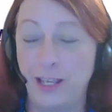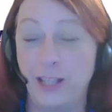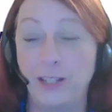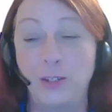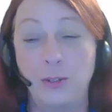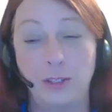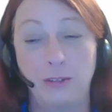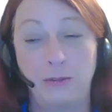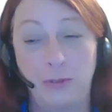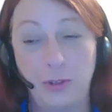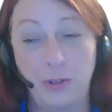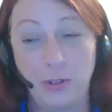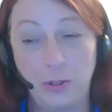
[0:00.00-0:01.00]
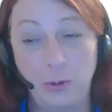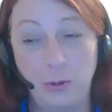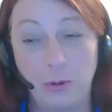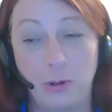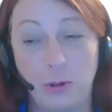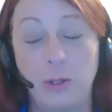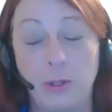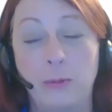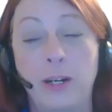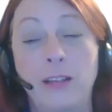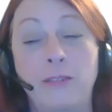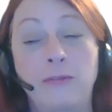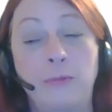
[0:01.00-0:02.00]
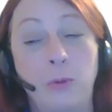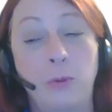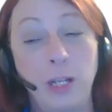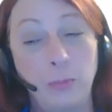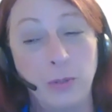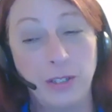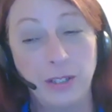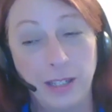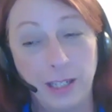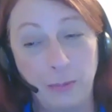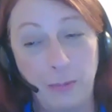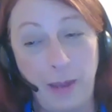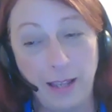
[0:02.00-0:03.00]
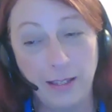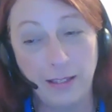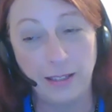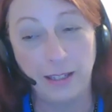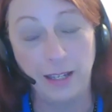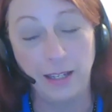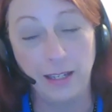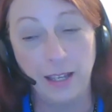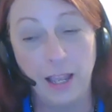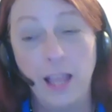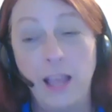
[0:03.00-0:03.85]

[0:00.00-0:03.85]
and use it for the school when we're at 40% capacity,